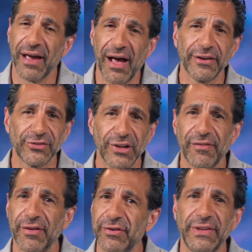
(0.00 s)
God is
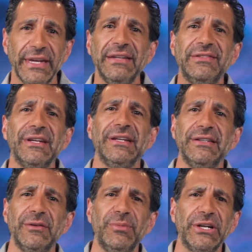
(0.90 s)
love. Everything he
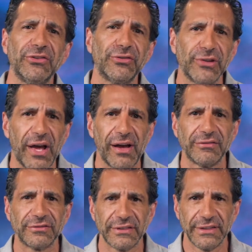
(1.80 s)
did because of love.